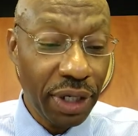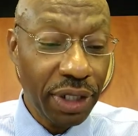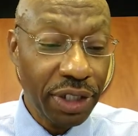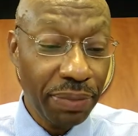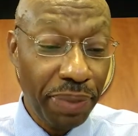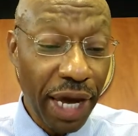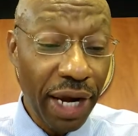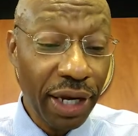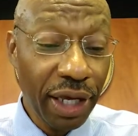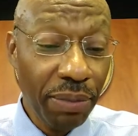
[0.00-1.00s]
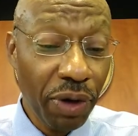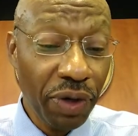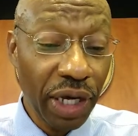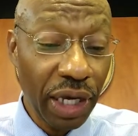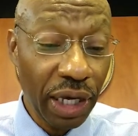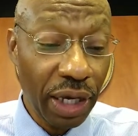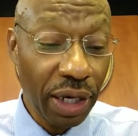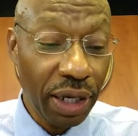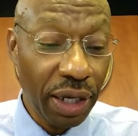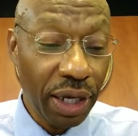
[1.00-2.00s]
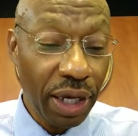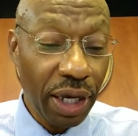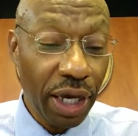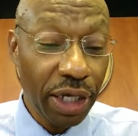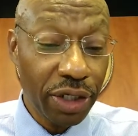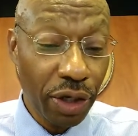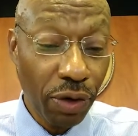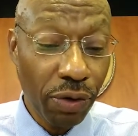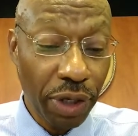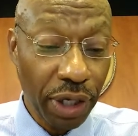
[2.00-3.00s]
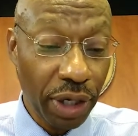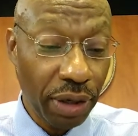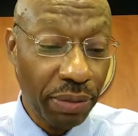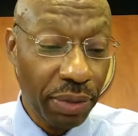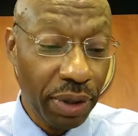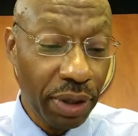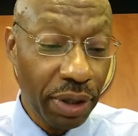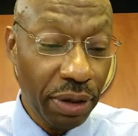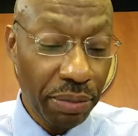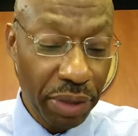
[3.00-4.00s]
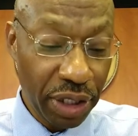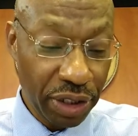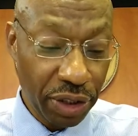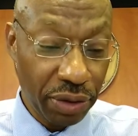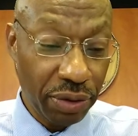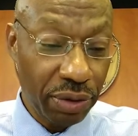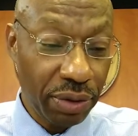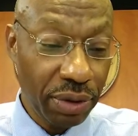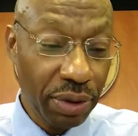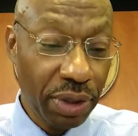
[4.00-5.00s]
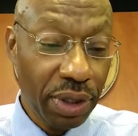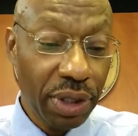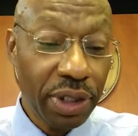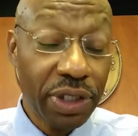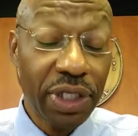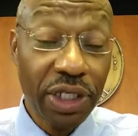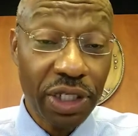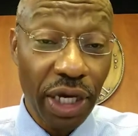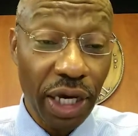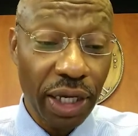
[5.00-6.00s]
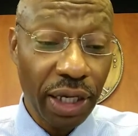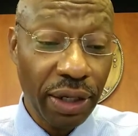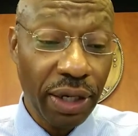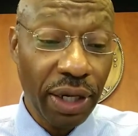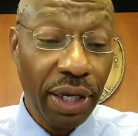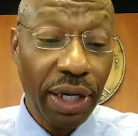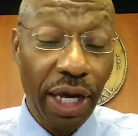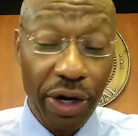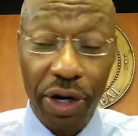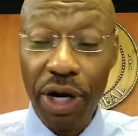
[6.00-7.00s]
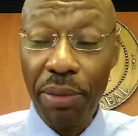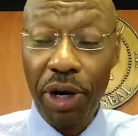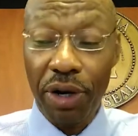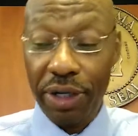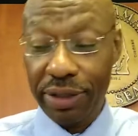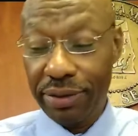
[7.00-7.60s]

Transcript: She patted him on the head and told him, me too, CJ, now come on.